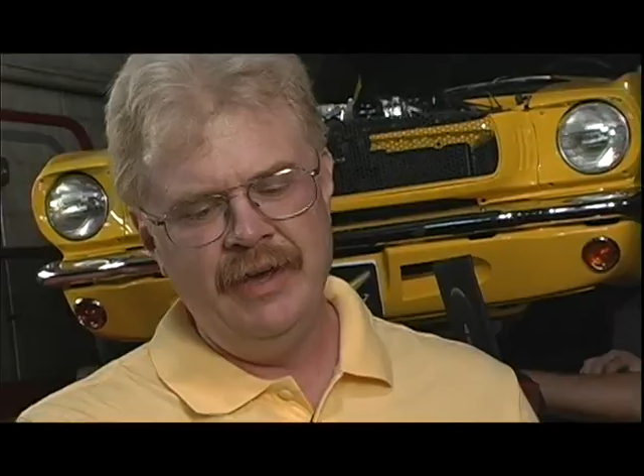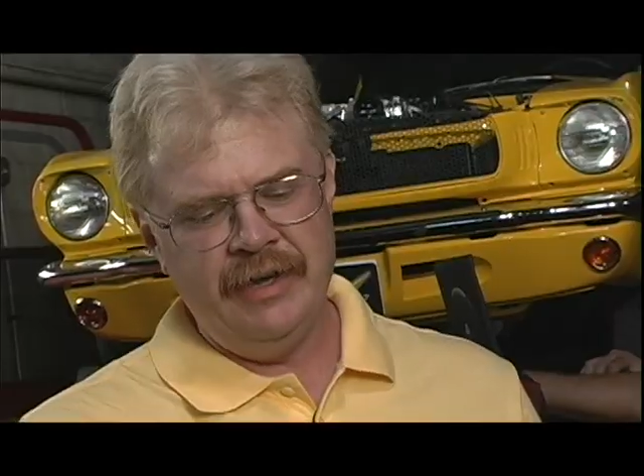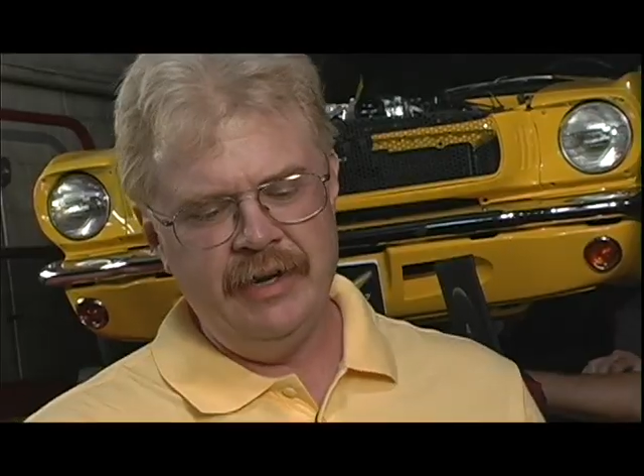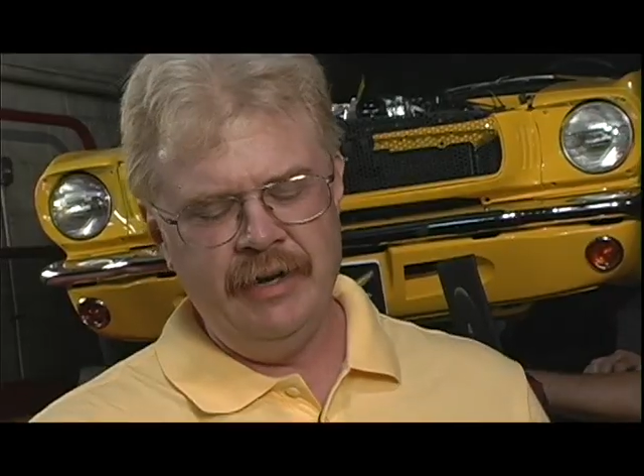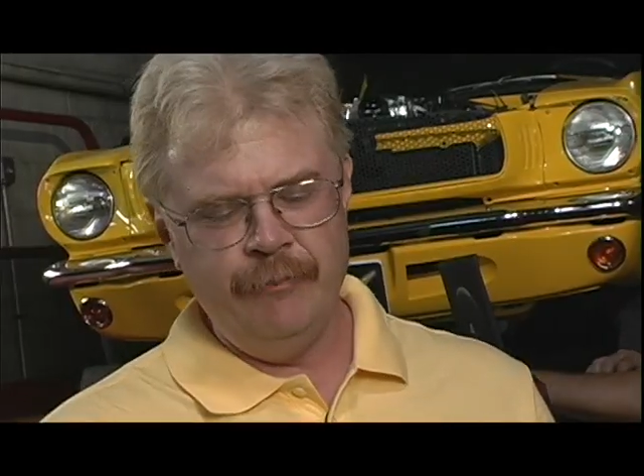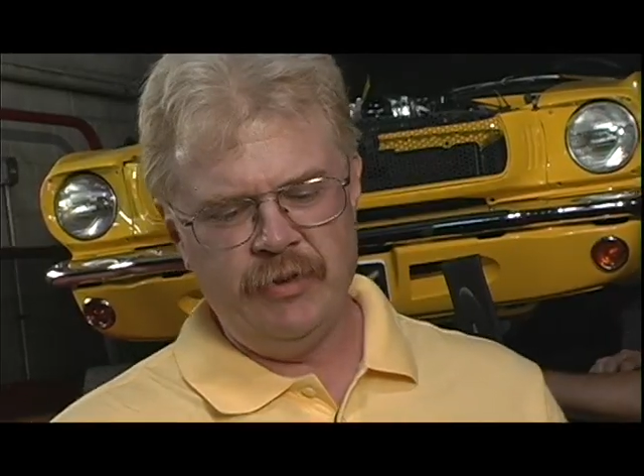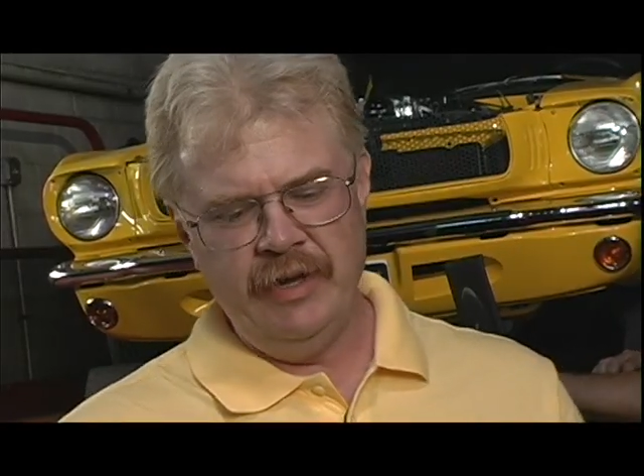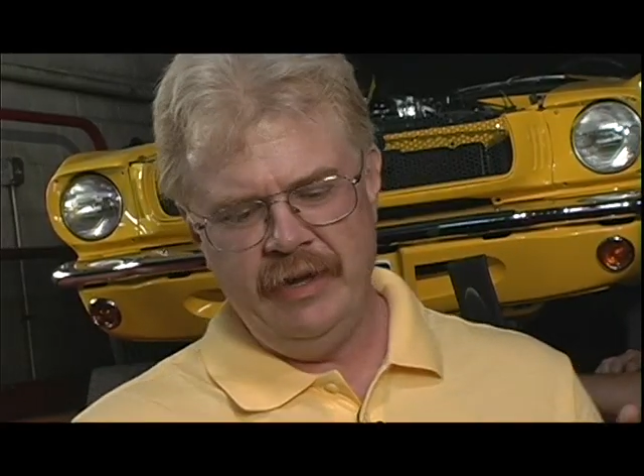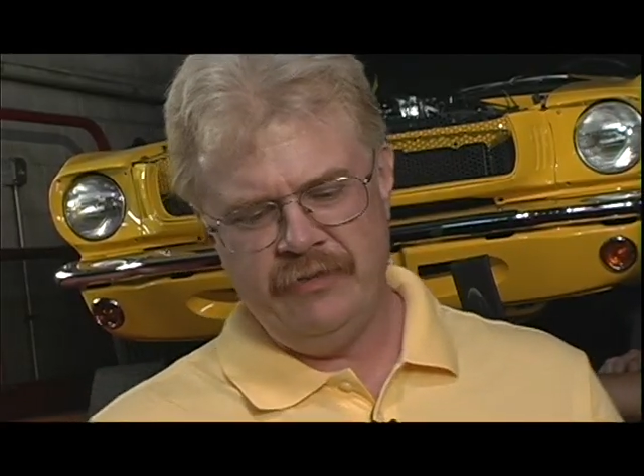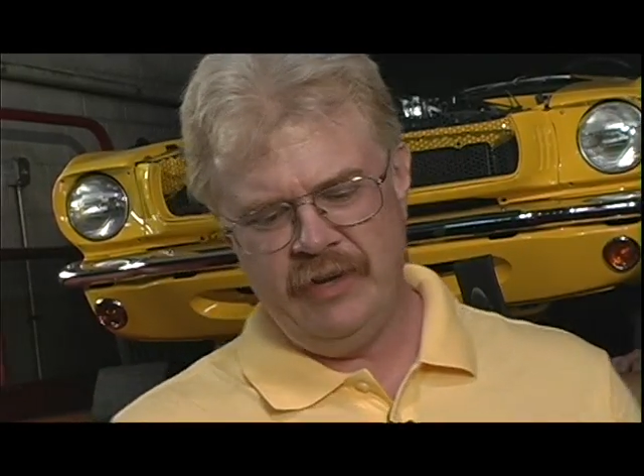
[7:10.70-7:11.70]
get it in
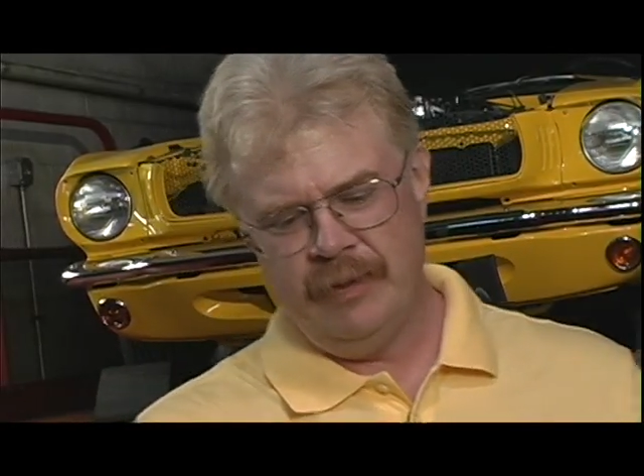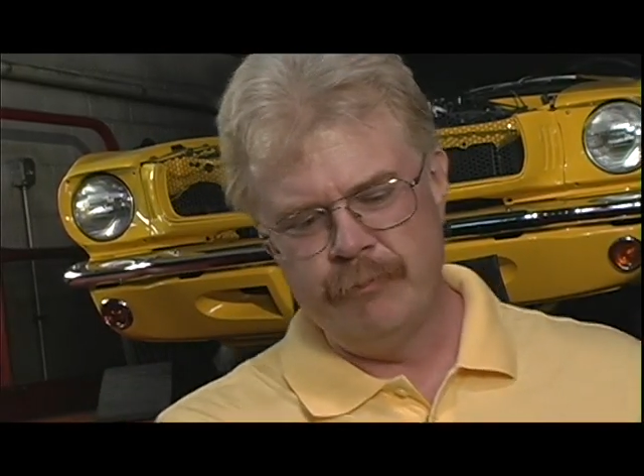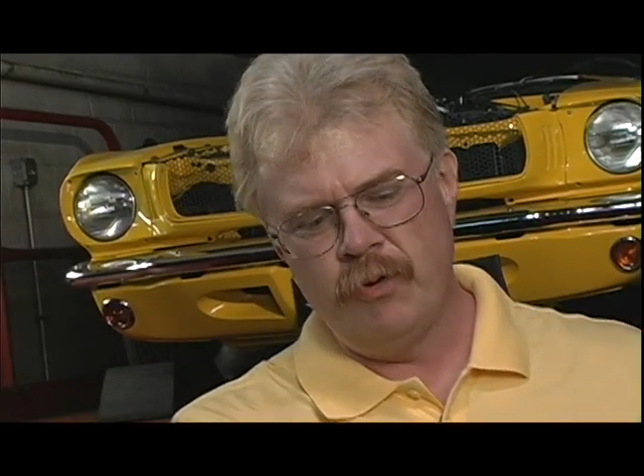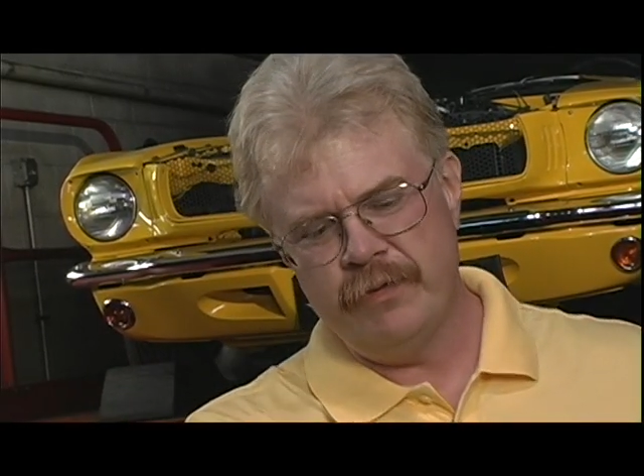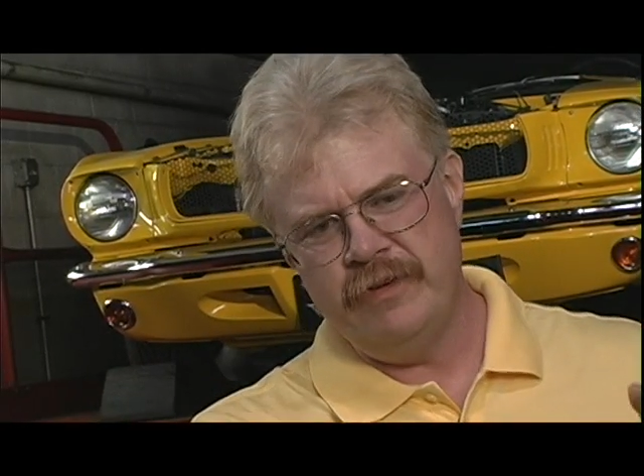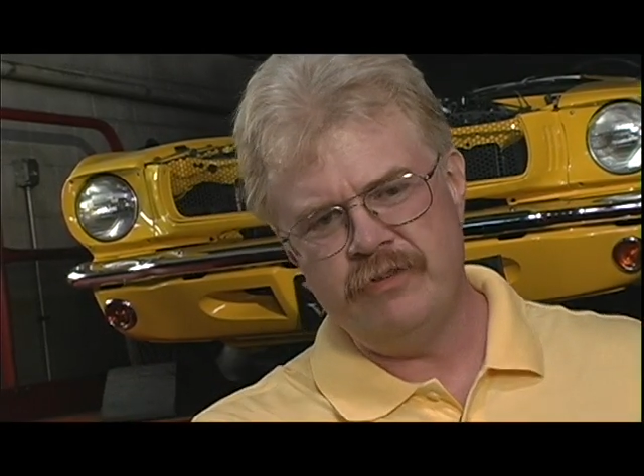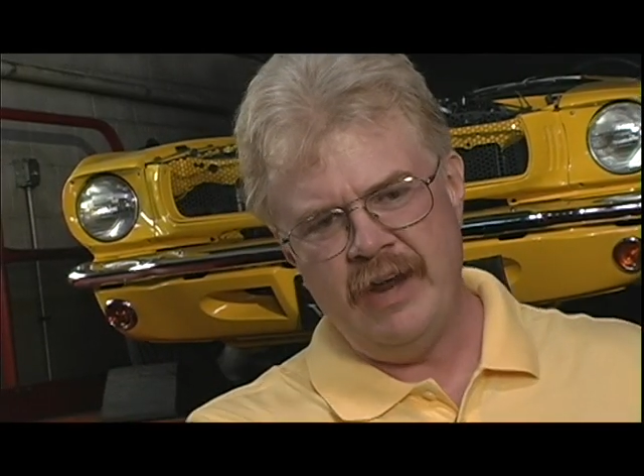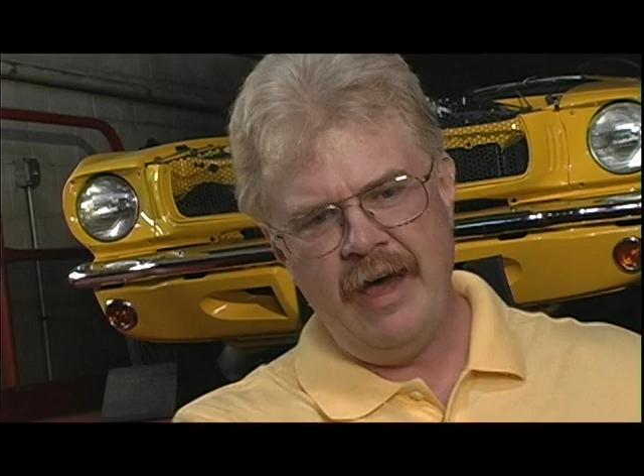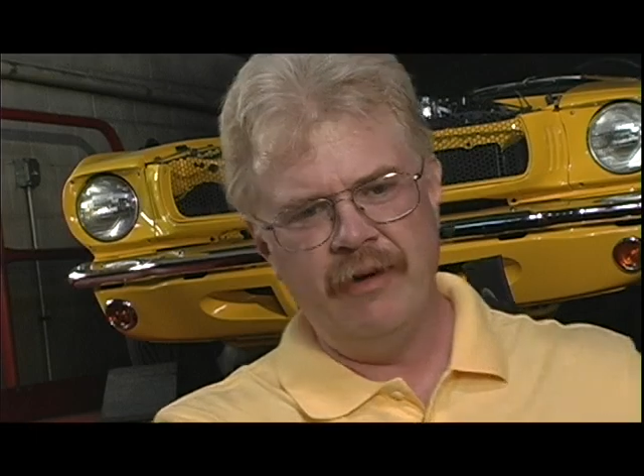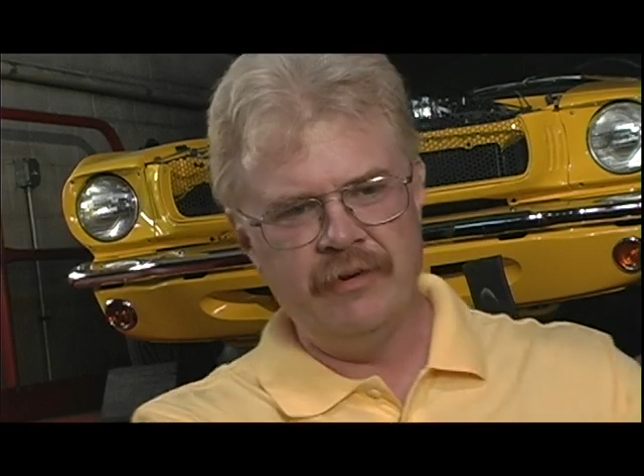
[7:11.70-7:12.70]
place, take and bolt this
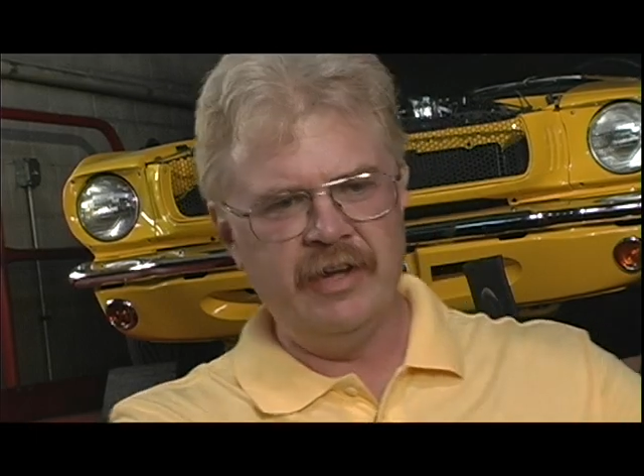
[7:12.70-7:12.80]
down,